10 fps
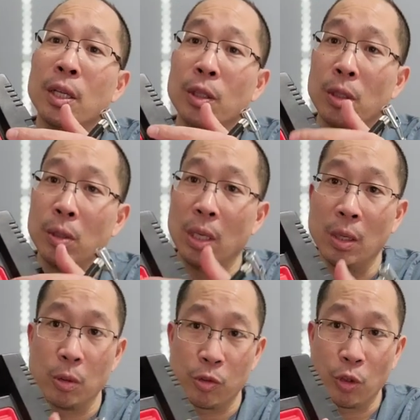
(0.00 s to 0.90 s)

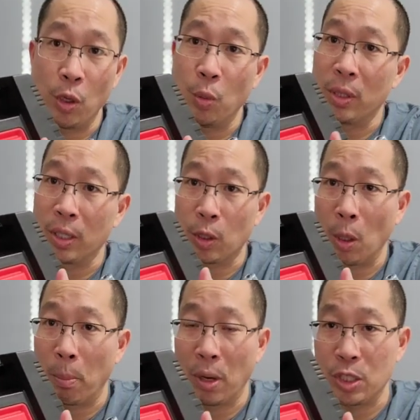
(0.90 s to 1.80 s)
It'll show you what the
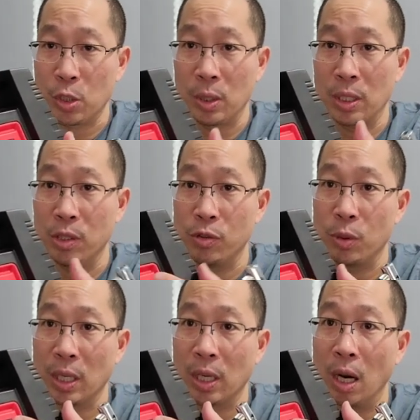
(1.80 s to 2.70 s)
current pressure is.
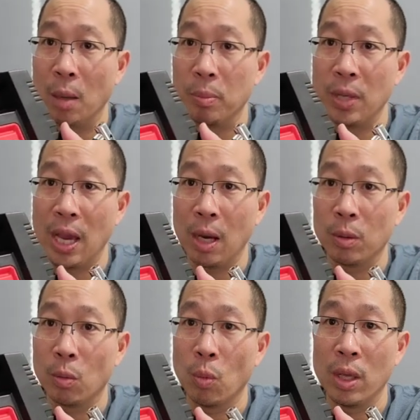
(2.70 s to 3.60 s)
You kind of up,
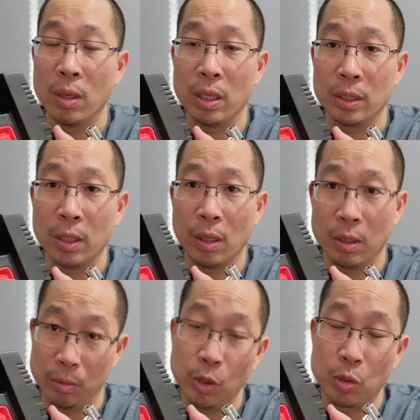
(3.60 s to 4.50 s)
down,
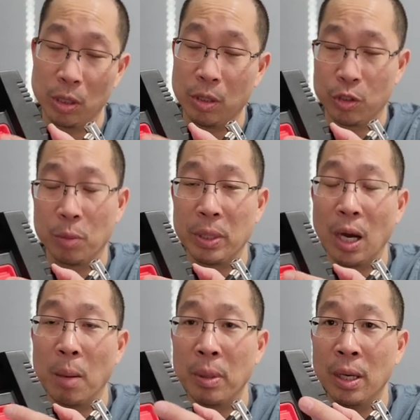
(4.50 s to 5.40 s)
usually it should be
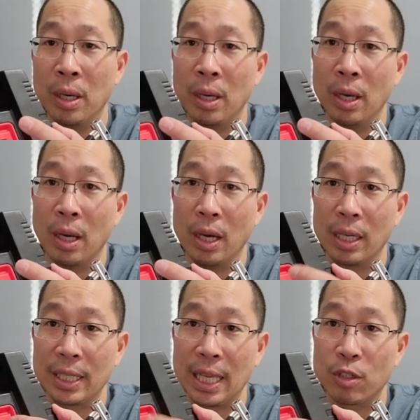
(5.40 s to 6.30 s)
up.
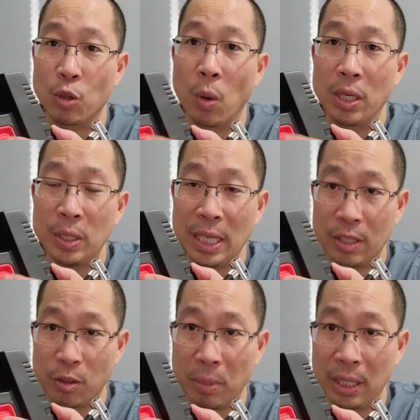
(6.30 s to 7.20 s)
Get it to where you need
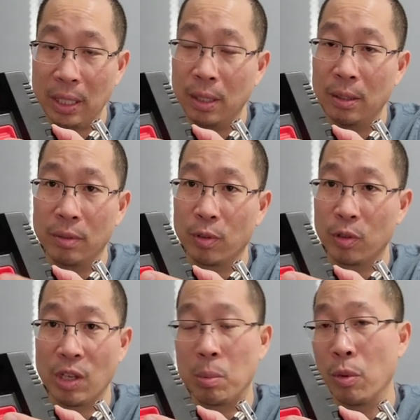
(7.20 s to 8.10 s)
it to be. For
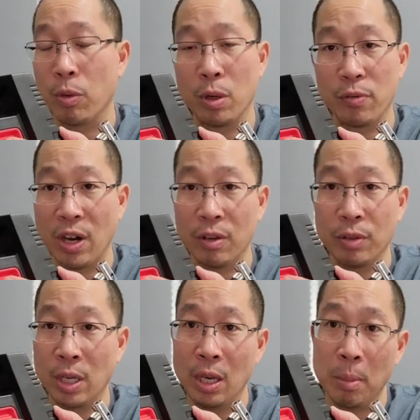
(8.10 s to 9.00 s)
example, 35
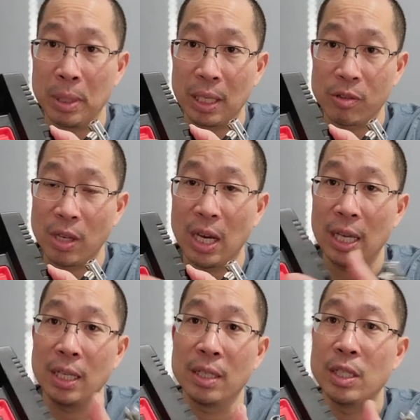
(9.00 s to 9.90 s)

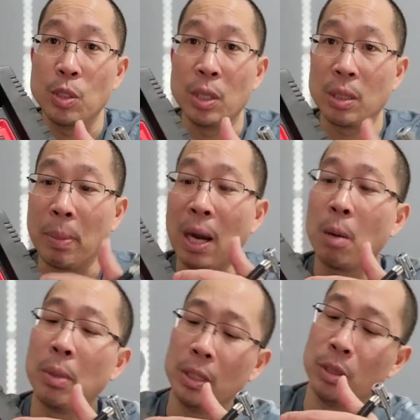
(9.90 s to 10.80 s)
PSI. Then you hit the
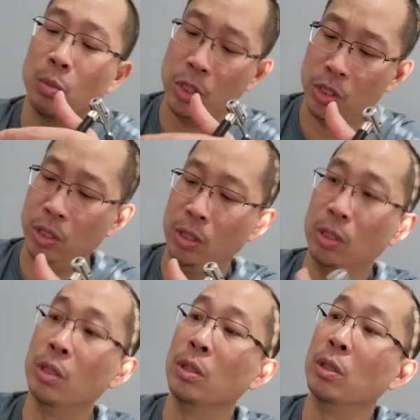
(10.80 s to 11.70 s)
power button, which
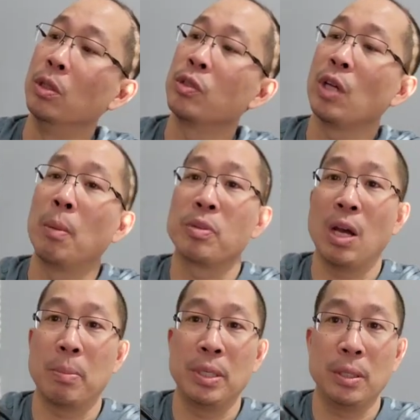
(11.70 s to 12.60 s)
is up
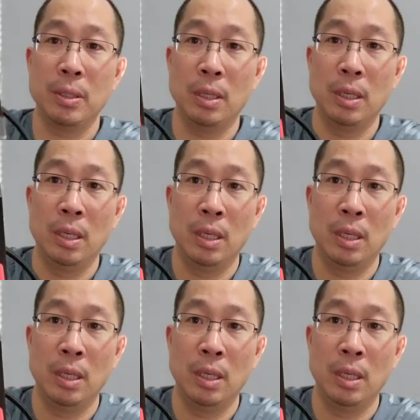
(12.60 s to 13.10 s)
top here.